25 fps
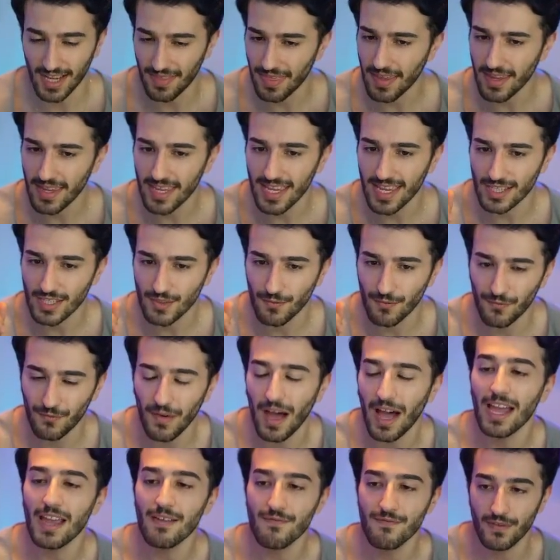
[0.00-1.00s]
I think he has
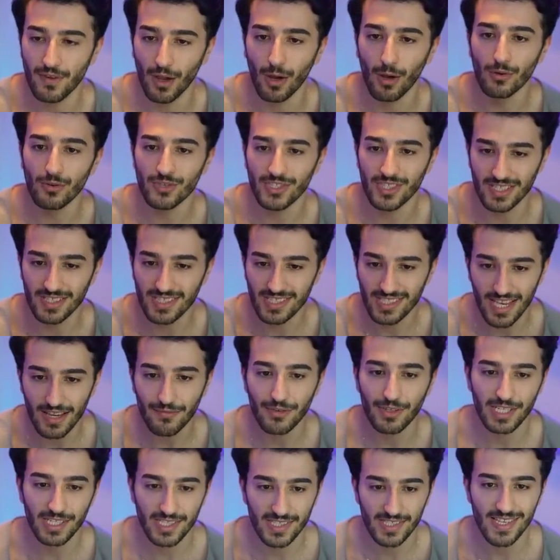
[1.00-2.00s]
5 goals and
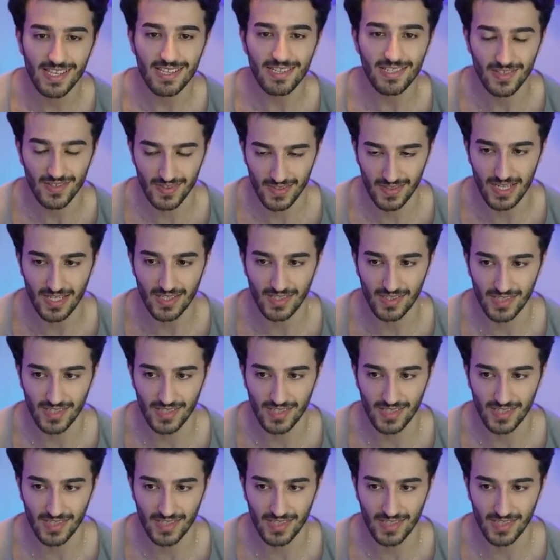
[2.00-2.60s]
7 assists this